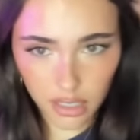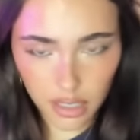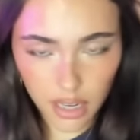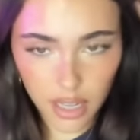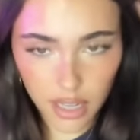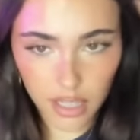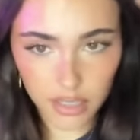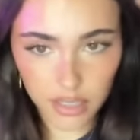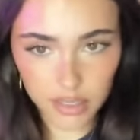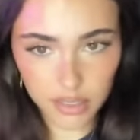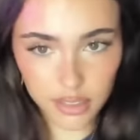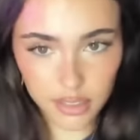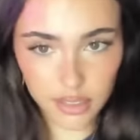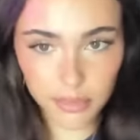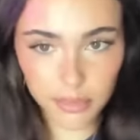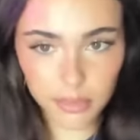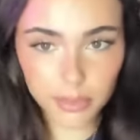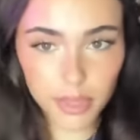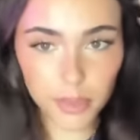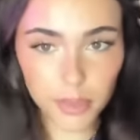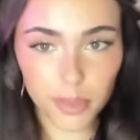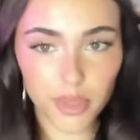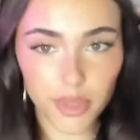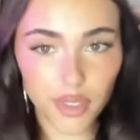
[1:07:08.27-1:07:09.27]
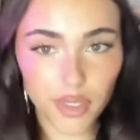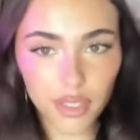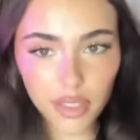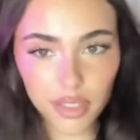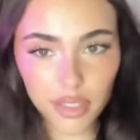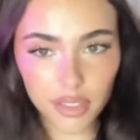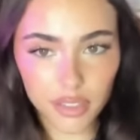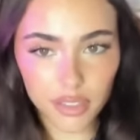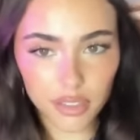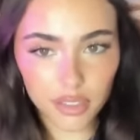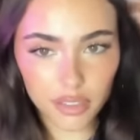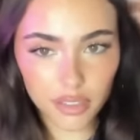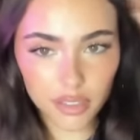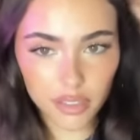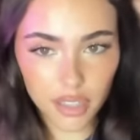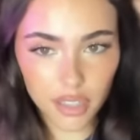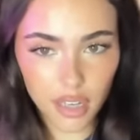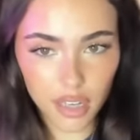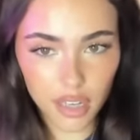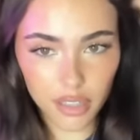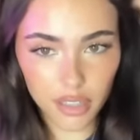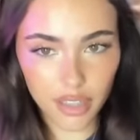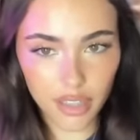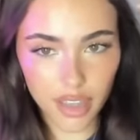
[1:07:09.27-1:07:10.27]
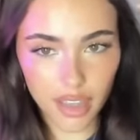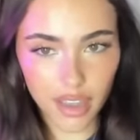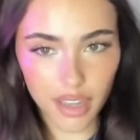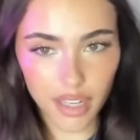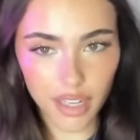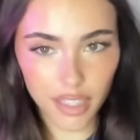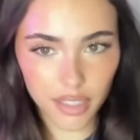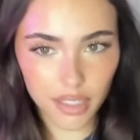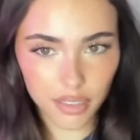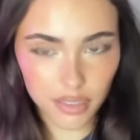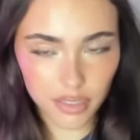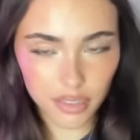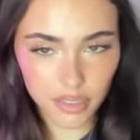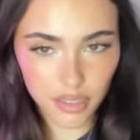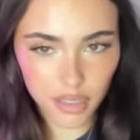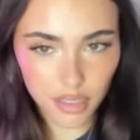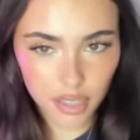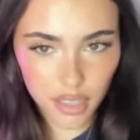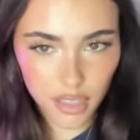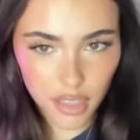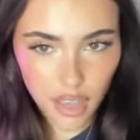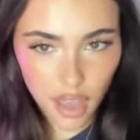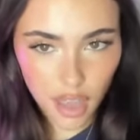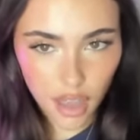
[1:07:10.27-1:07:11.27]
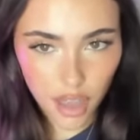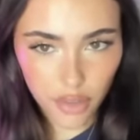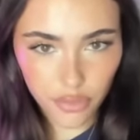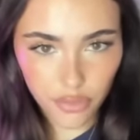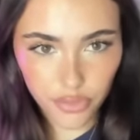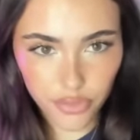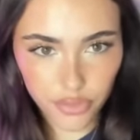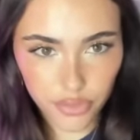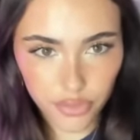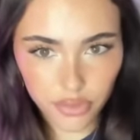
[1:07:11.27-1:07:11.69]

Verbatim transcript: and people online have